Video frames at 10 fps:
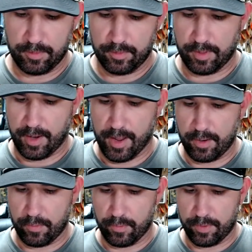then I
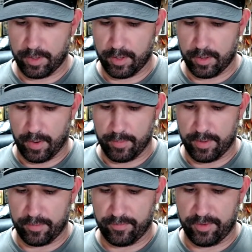don't want to go. I'd
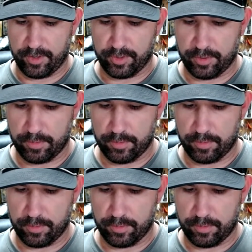rather fish.